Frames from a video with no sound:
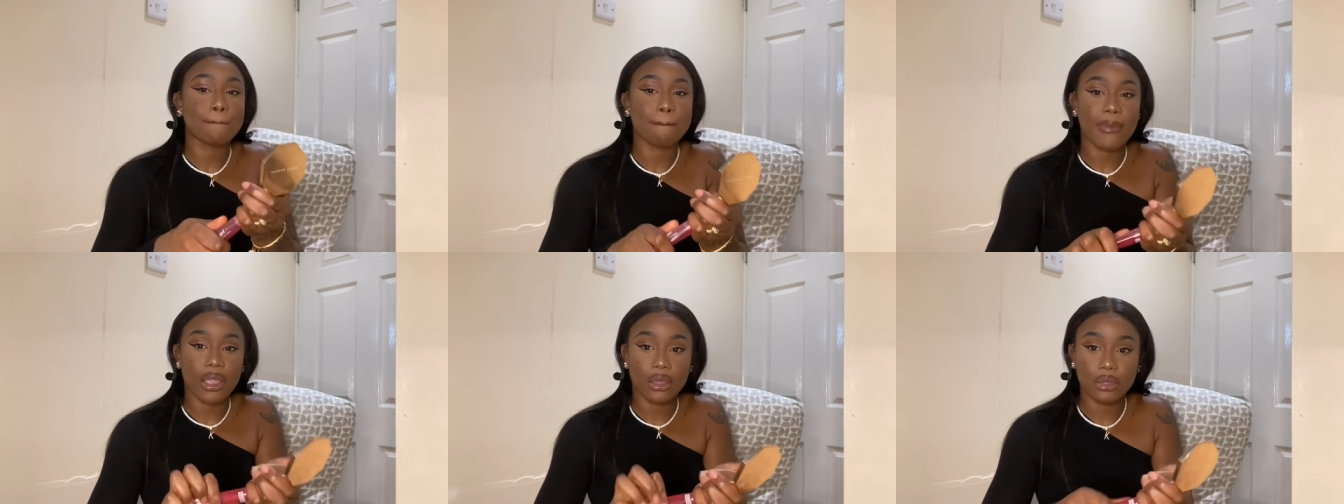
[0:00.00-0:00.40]

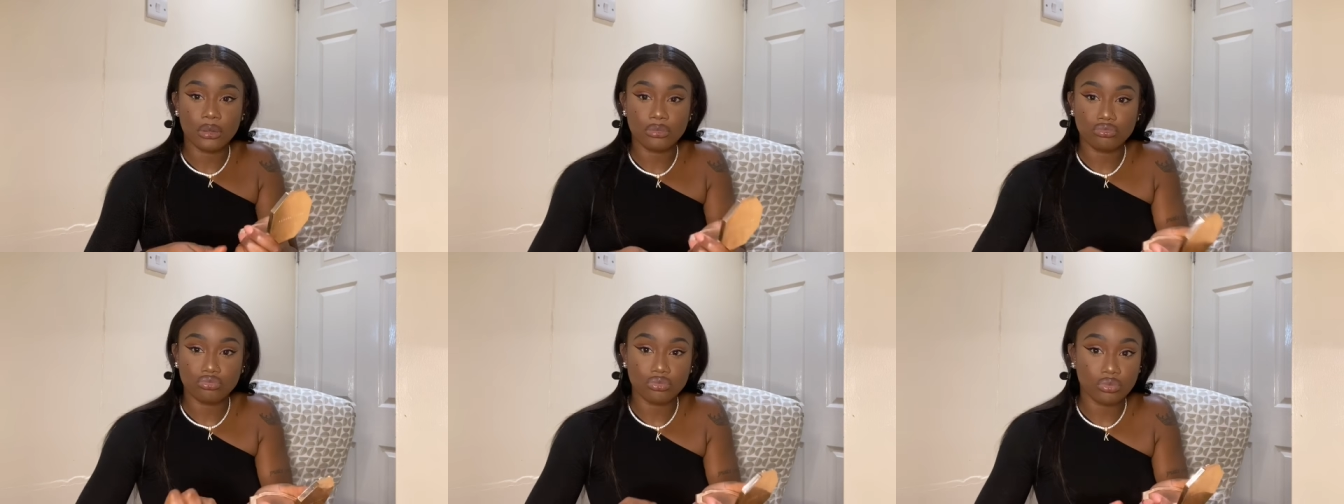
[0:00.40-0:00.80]
Then I
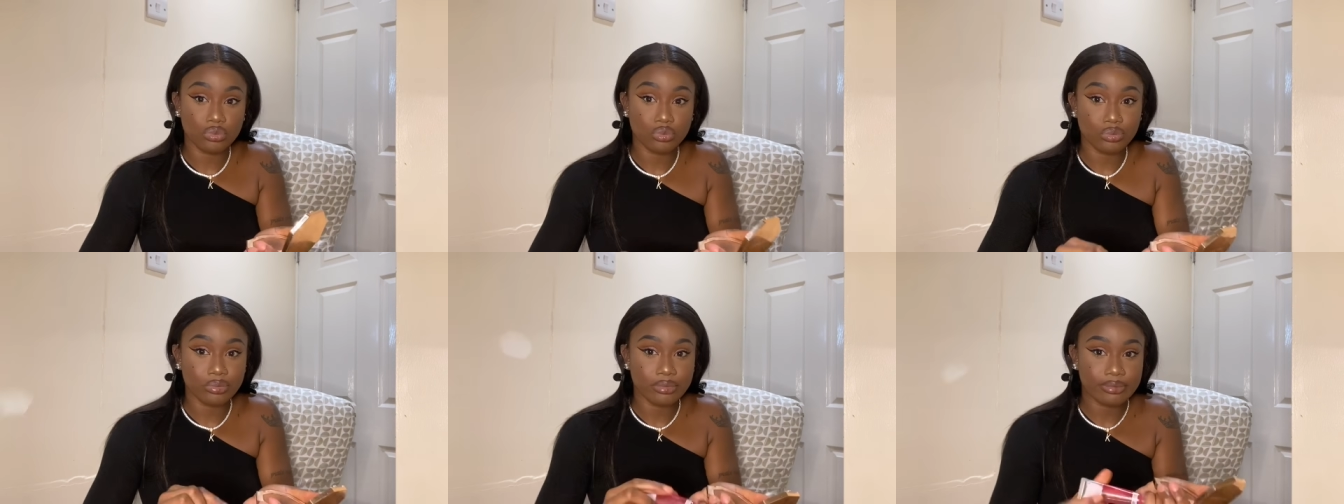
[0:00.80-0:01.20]
use the
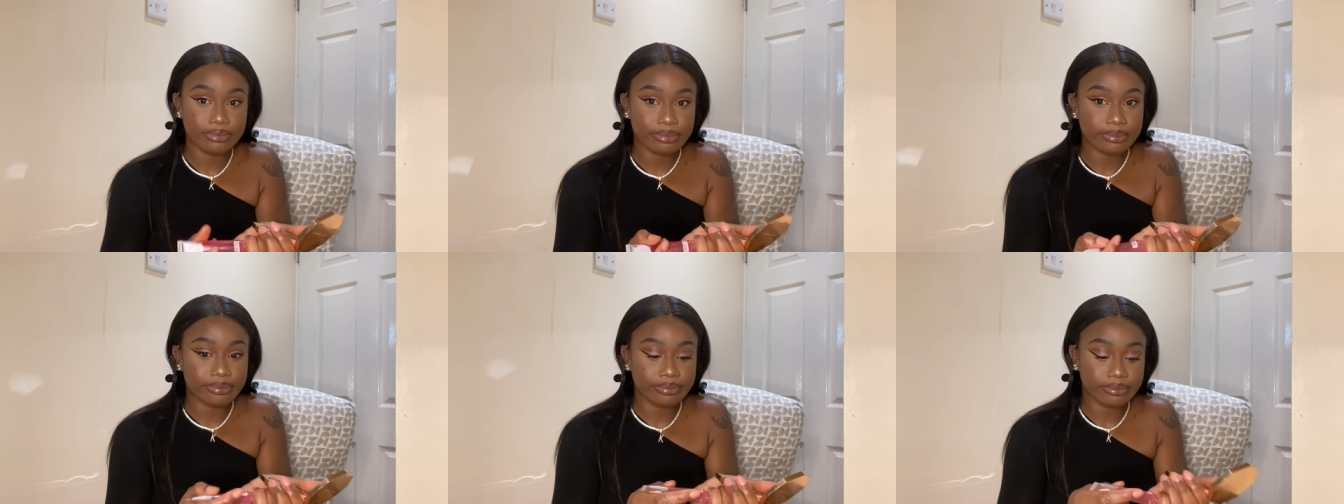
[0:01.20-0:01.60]

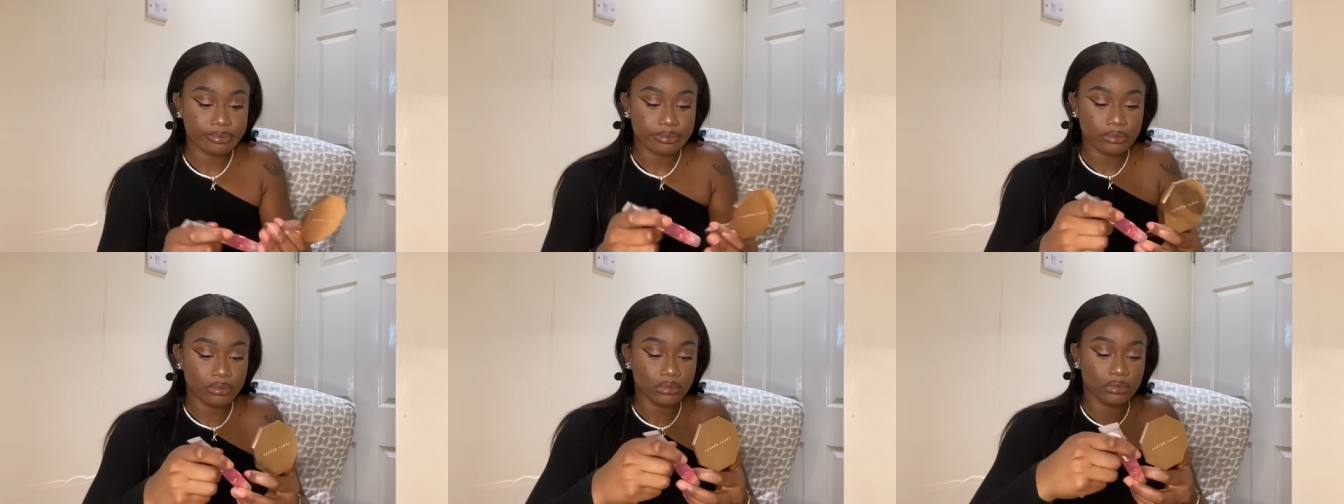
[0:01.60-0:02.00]
gloss.
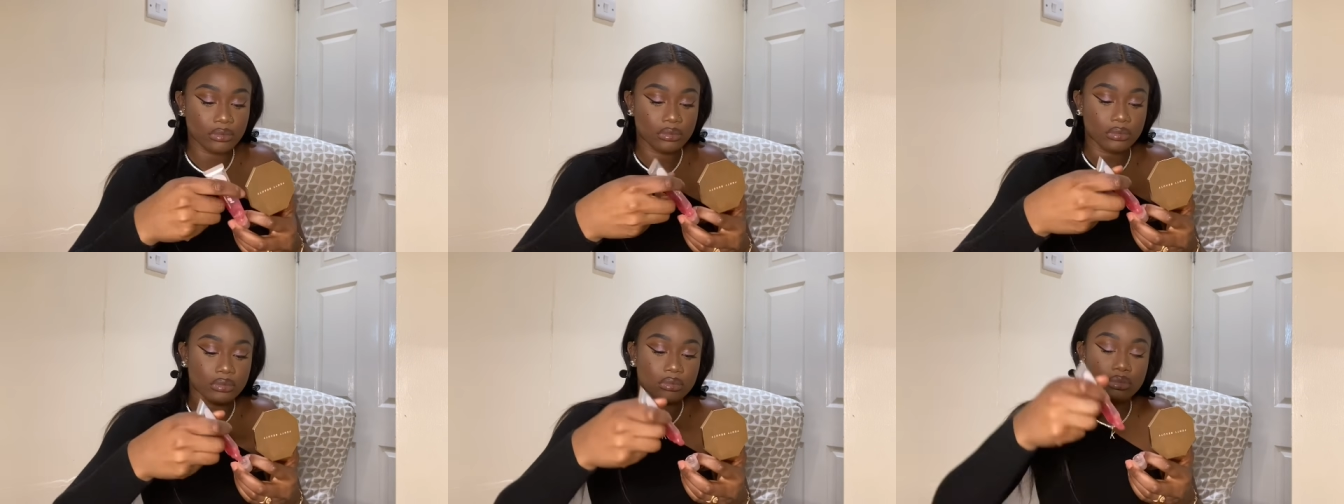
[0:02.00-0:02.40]
This is the
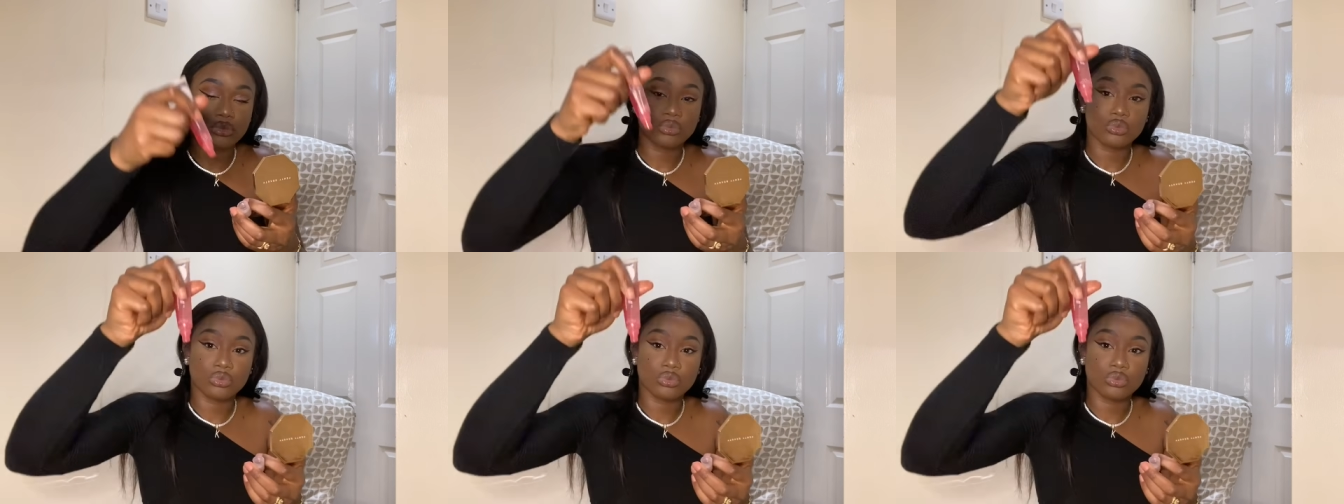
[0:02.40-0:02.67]
best glosses.